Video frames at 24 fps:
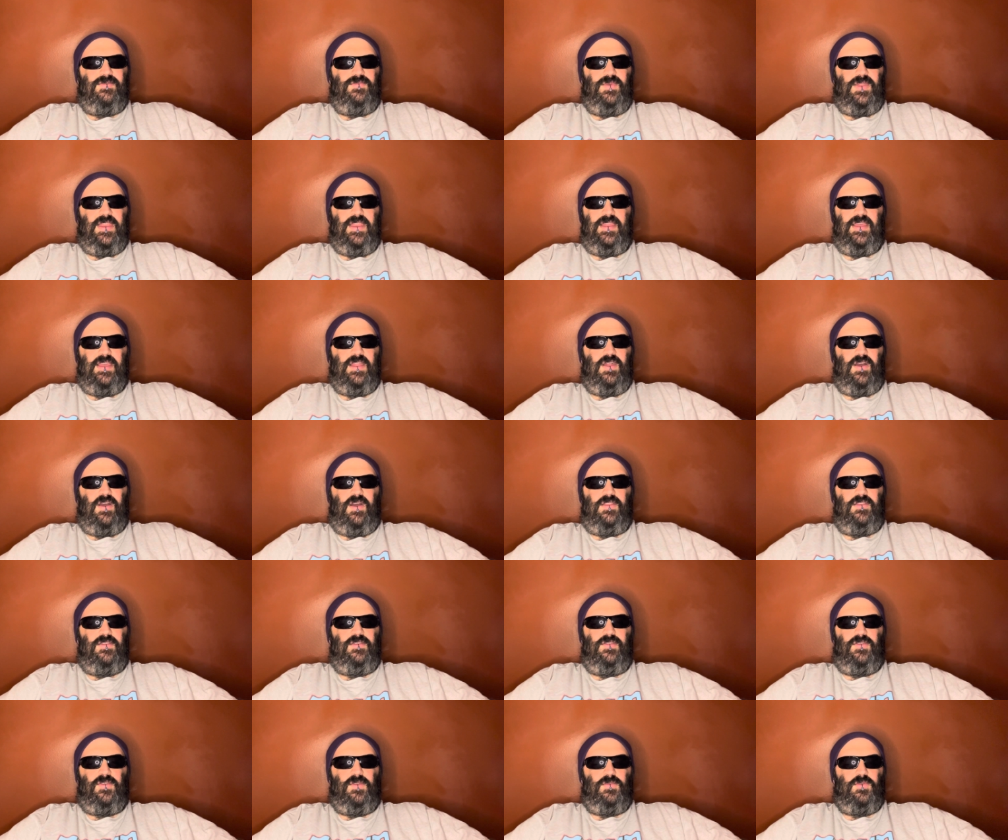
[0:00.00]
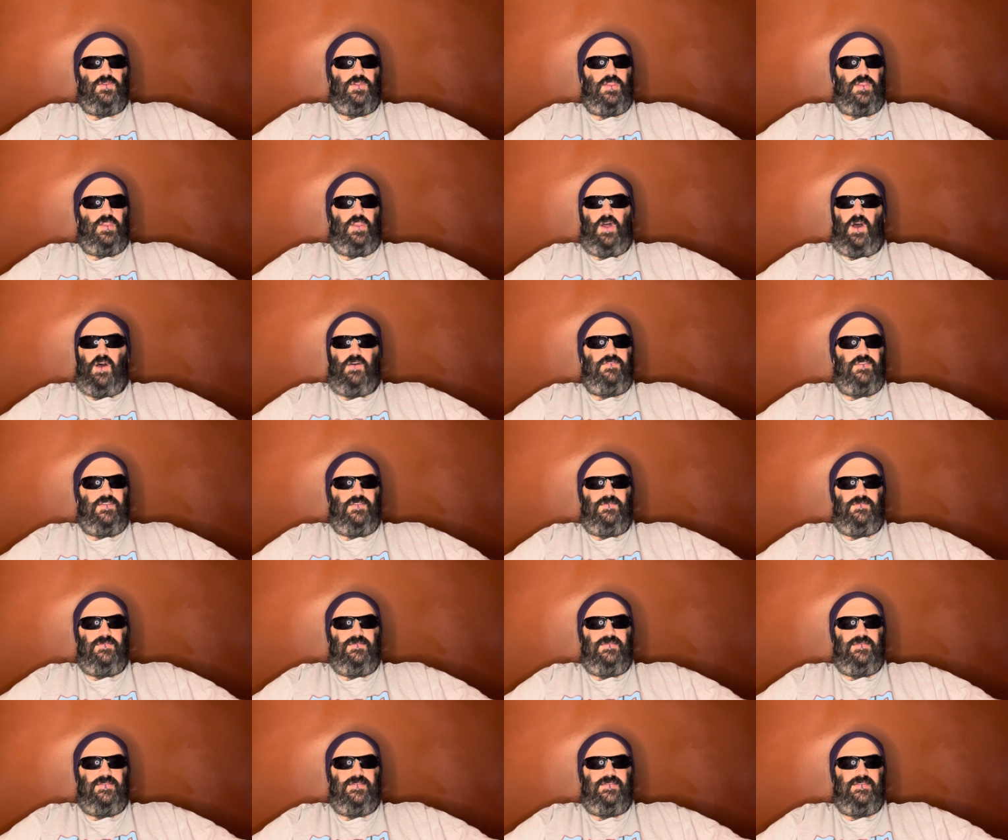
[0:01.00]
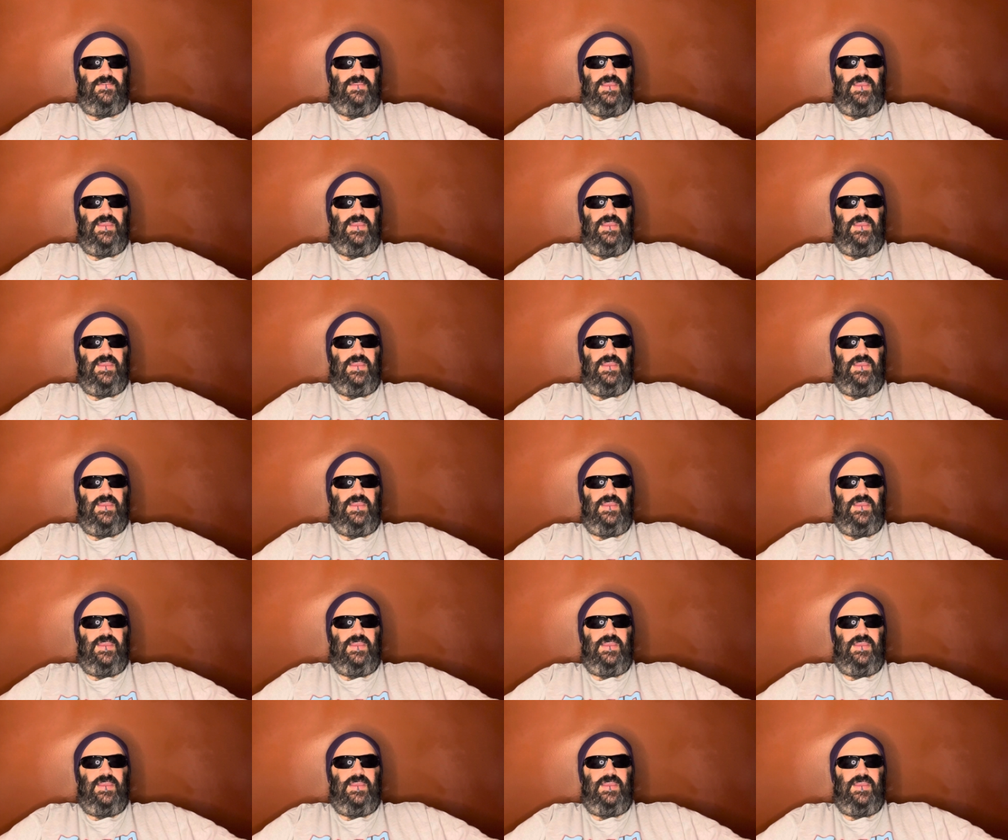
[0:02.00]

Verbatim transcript: We need to get audio description on all films,